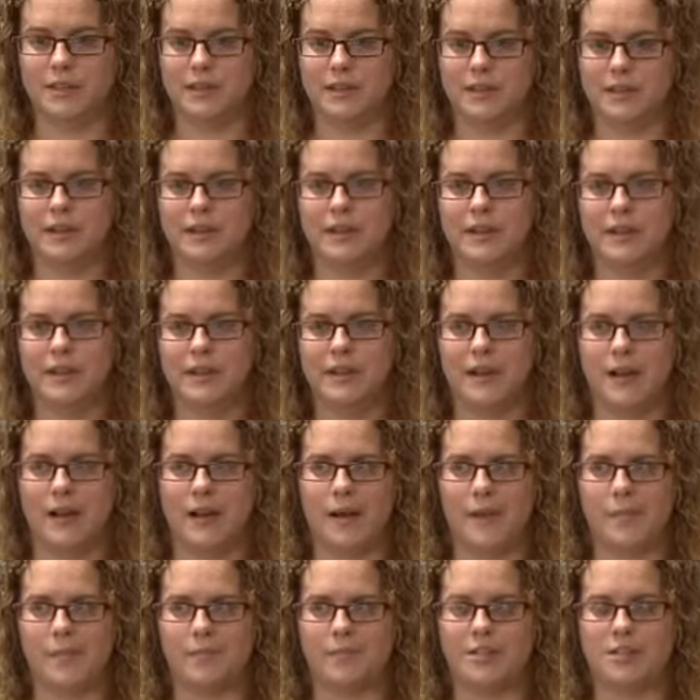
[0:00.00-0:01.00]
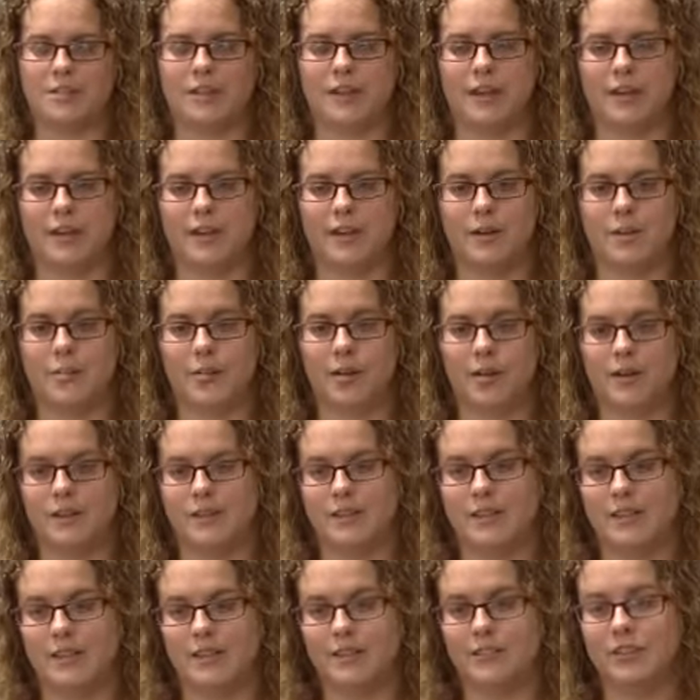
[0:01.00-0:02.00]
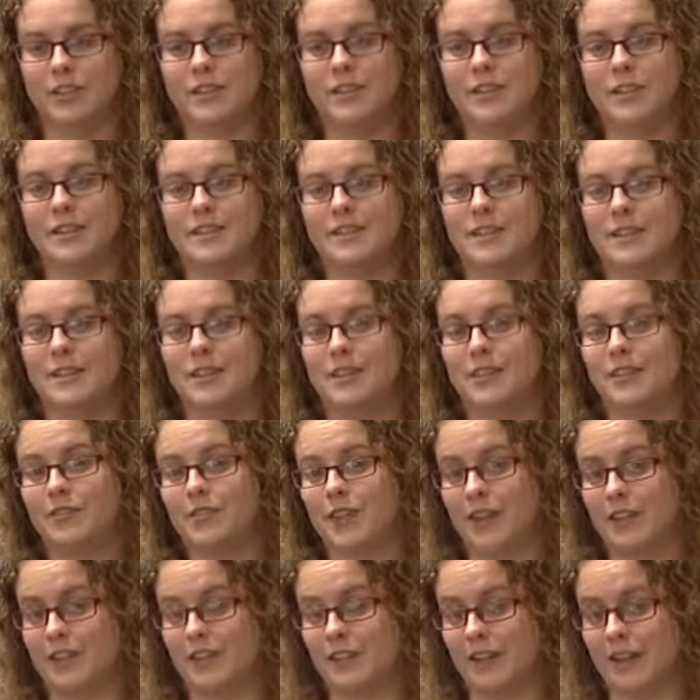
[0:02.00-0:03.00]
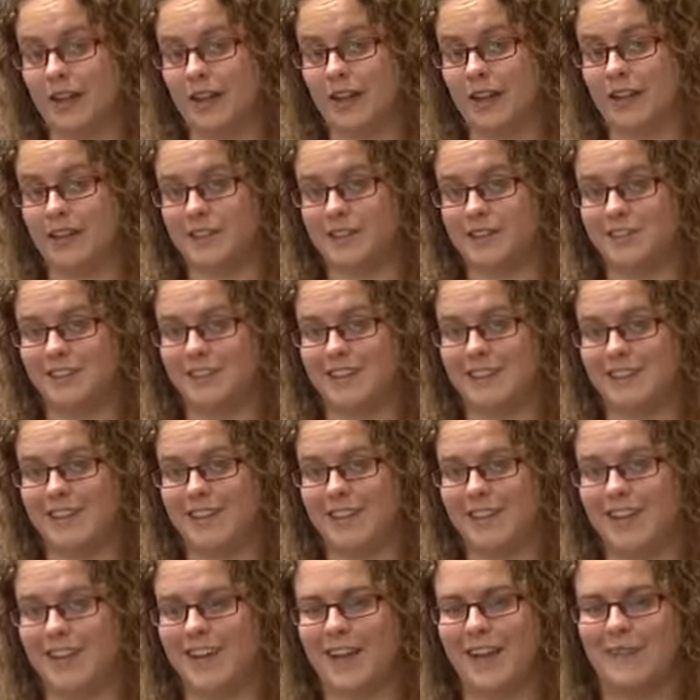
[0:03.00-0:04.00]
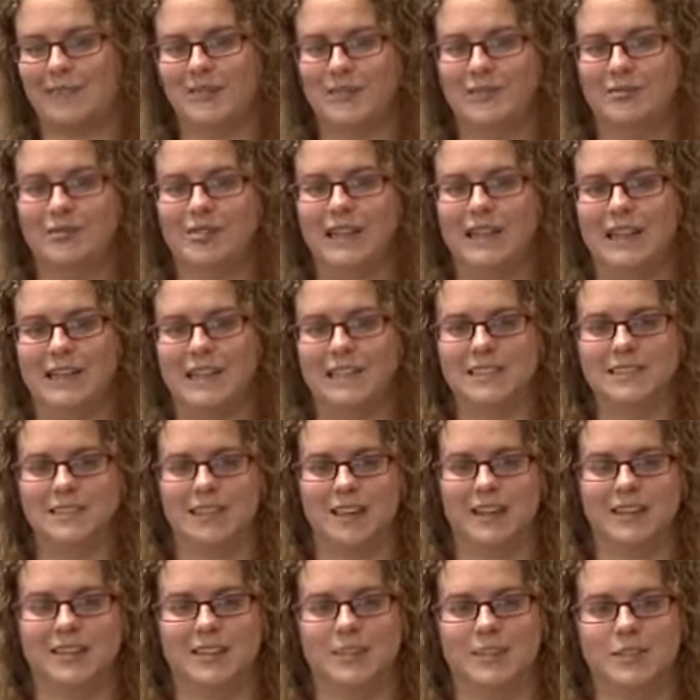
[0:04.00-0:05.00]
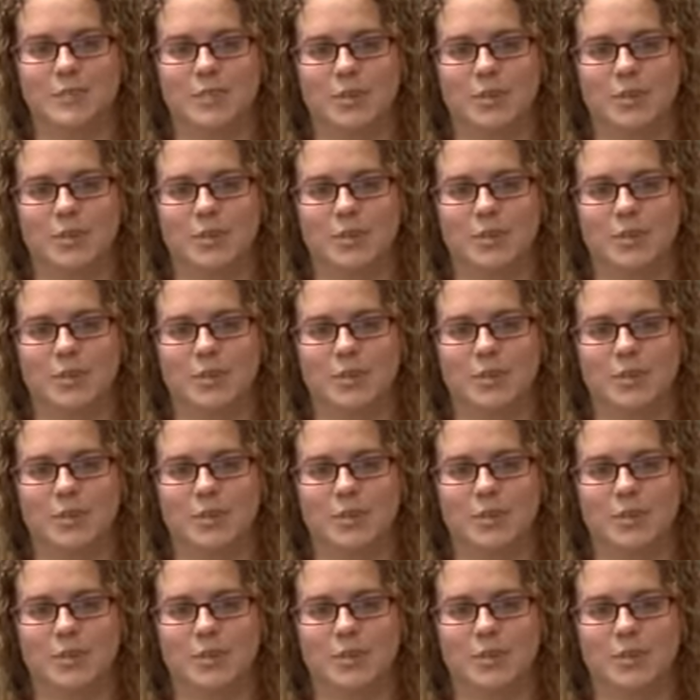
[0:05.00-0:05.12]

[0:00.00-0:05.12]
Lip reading: are decided upon and delivered, there's a lot of other line agencies that haven't really started this